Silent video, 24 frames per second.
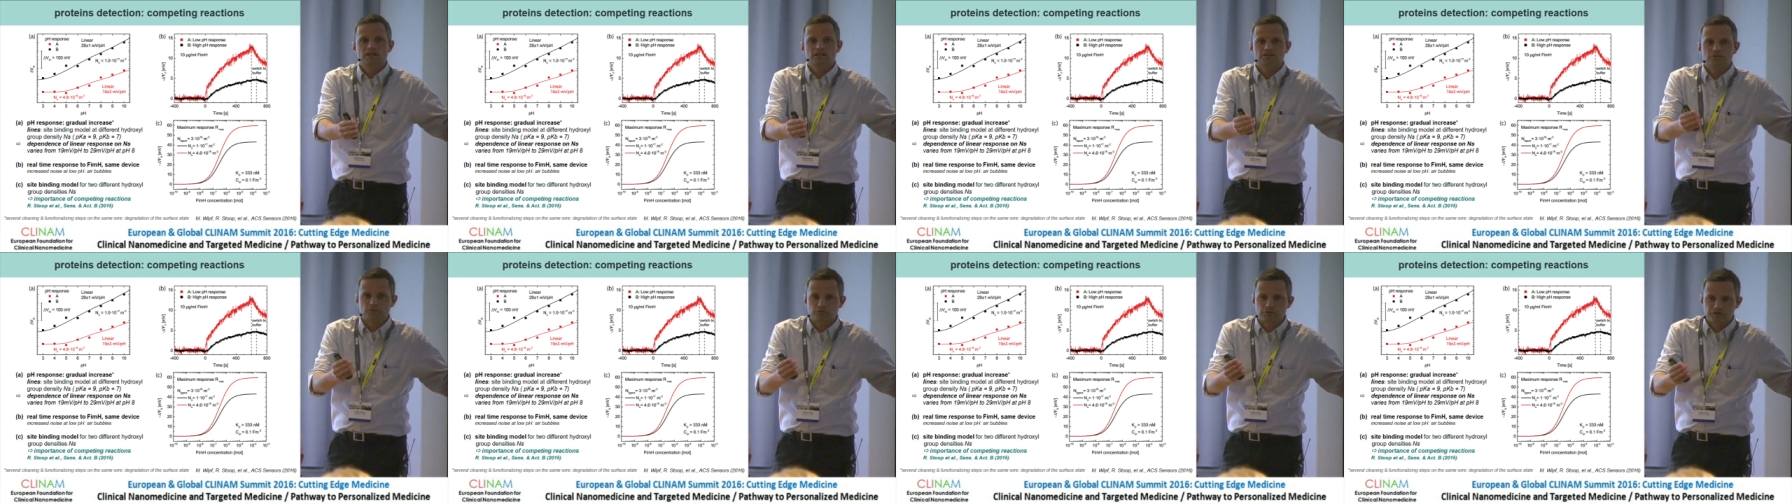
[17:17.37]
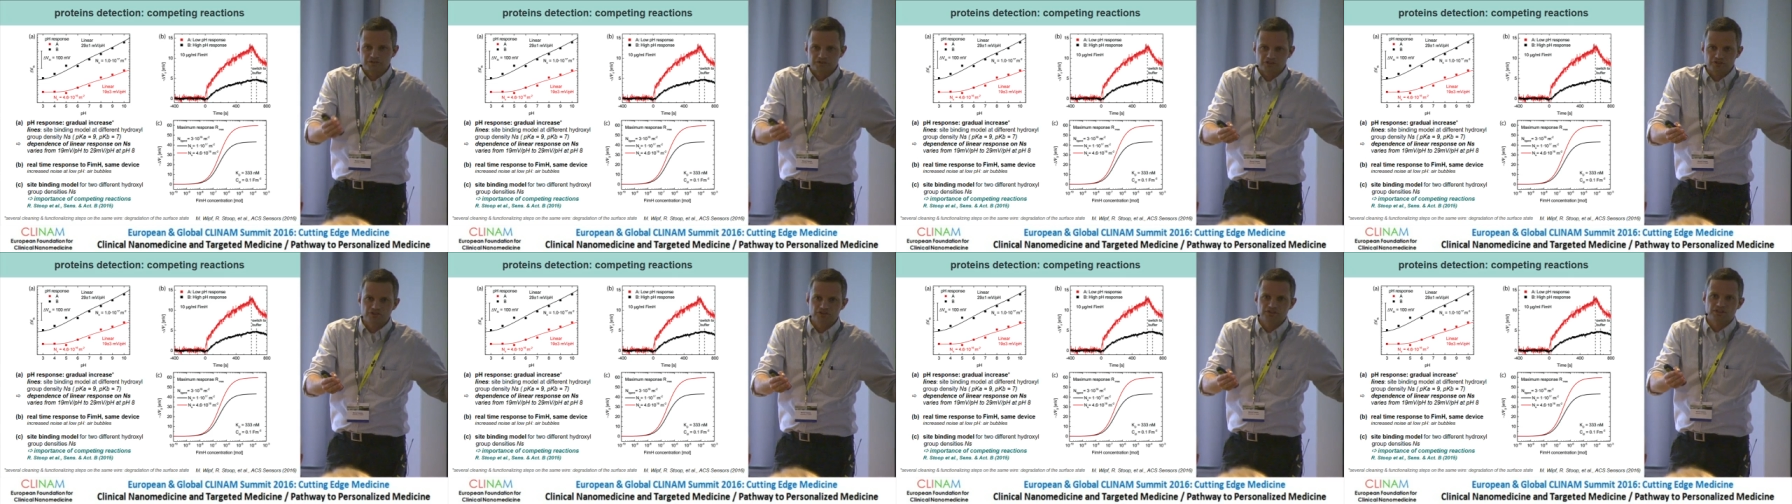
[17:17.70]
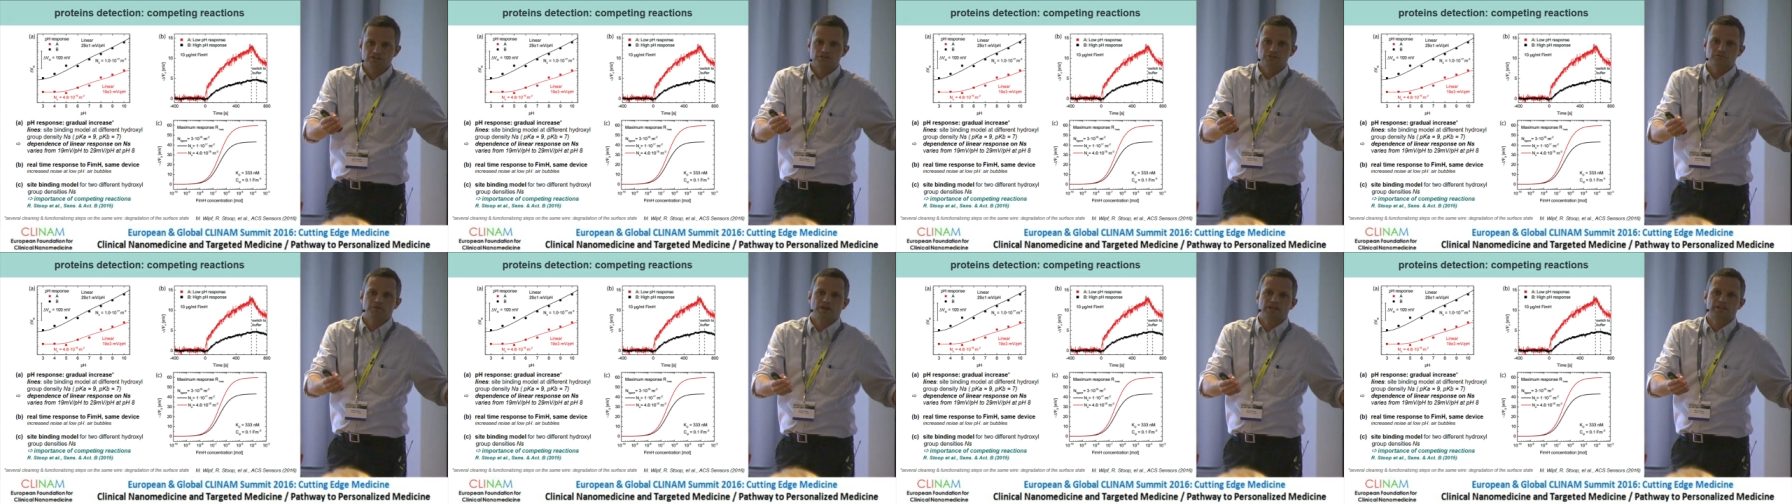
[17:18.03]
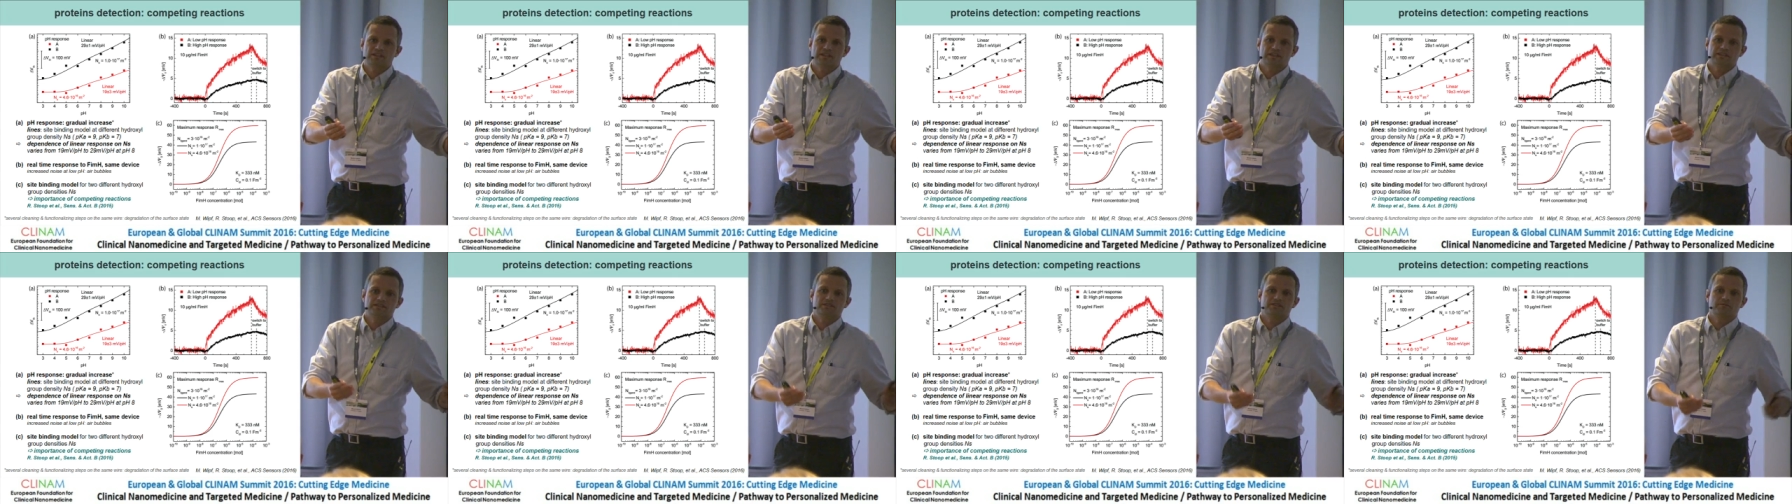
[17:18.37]
the precision that you
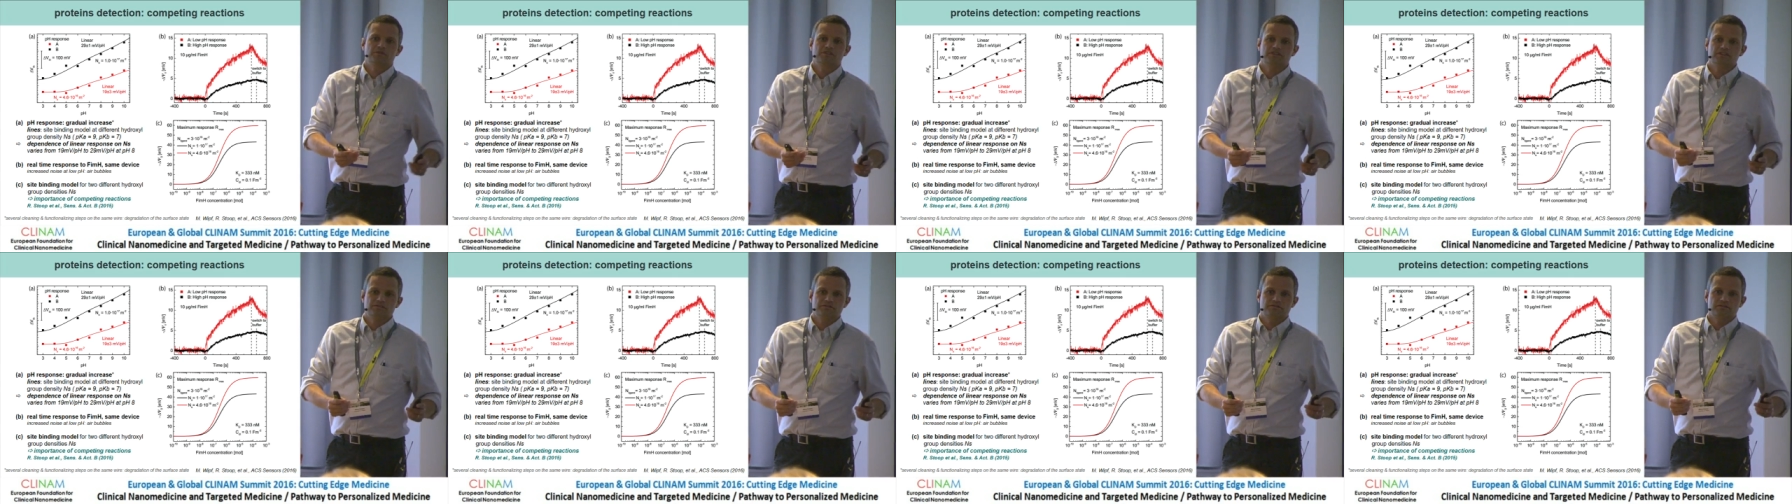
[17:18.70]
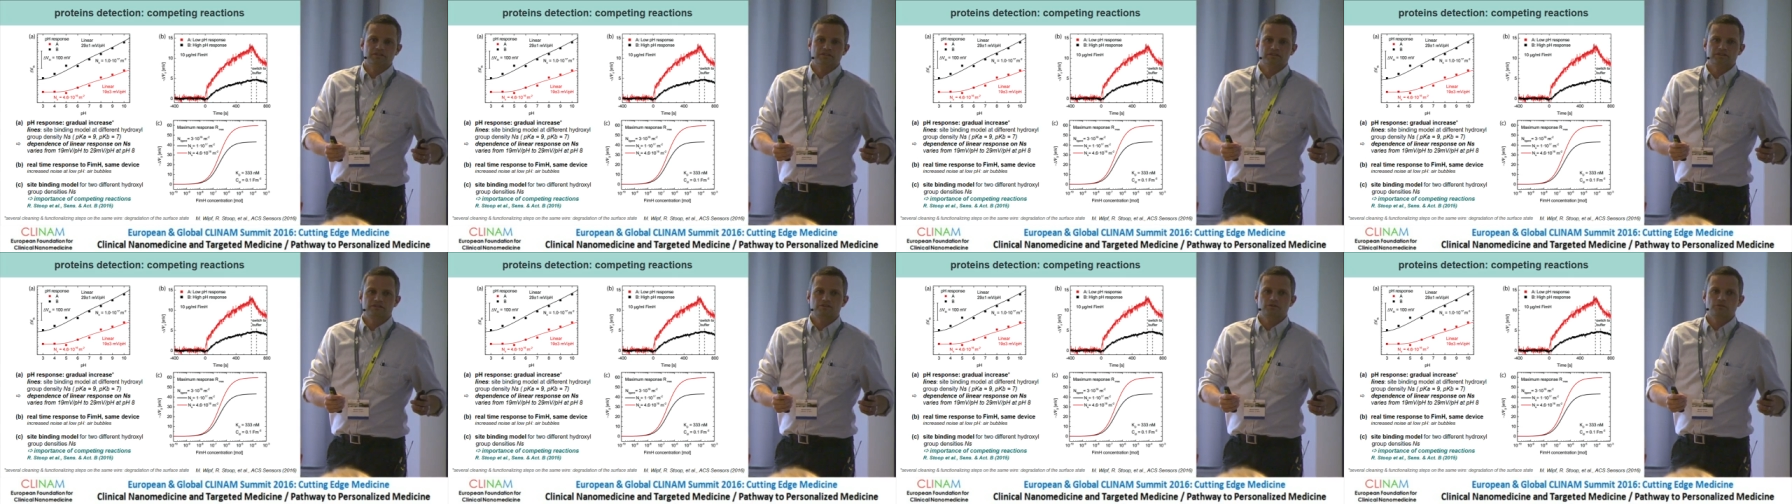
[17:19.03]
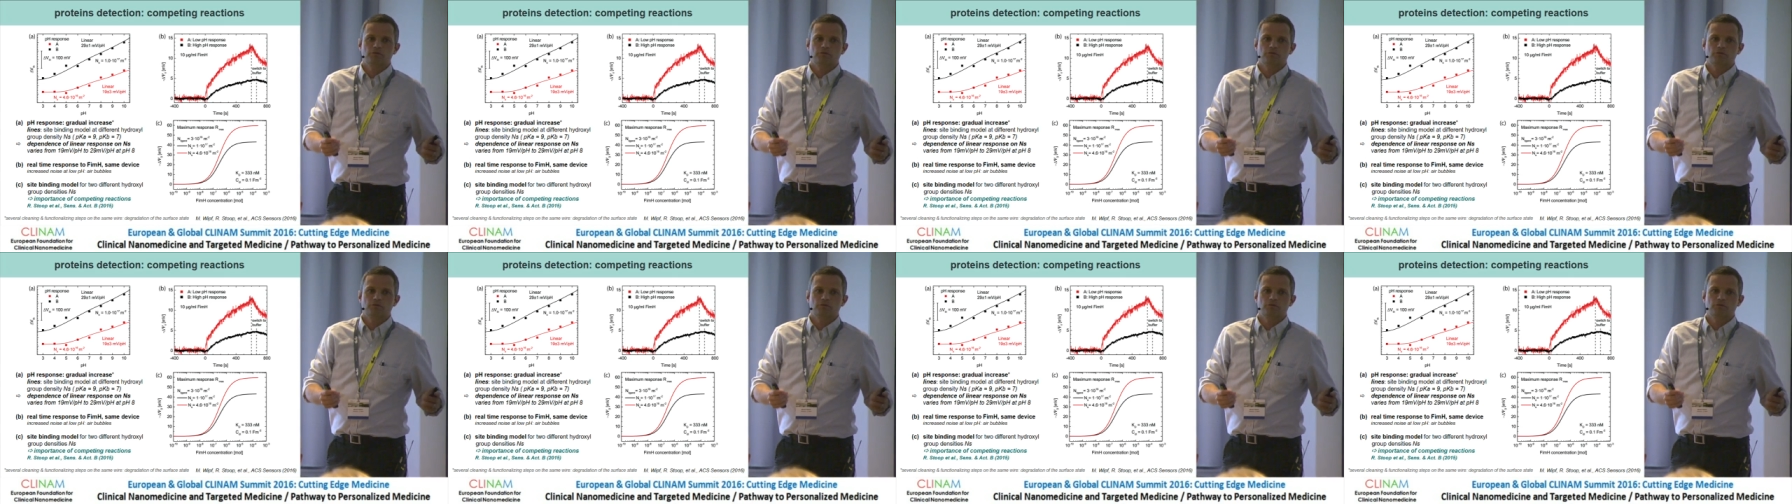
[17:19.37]
might get is a bit different.